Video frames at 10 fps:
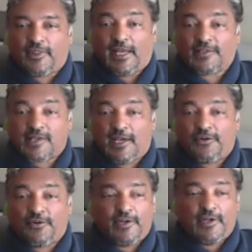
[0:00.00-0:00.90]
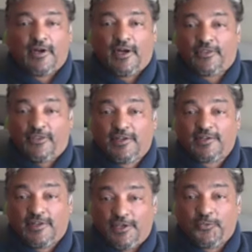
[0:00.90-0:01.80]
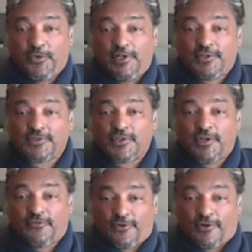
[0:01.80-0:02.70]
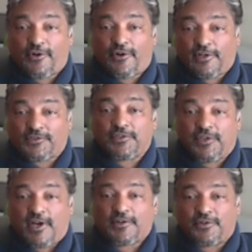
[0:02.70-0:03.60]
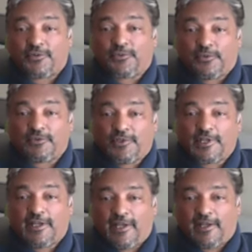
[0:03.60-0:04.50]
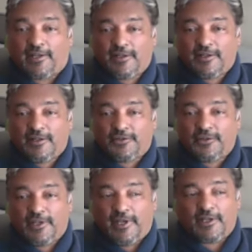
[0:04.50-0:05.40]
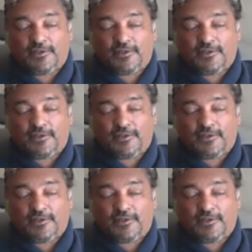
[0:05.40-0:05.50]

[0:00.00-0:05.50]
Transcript: That's how authentic it was for her as a doctor looking at it.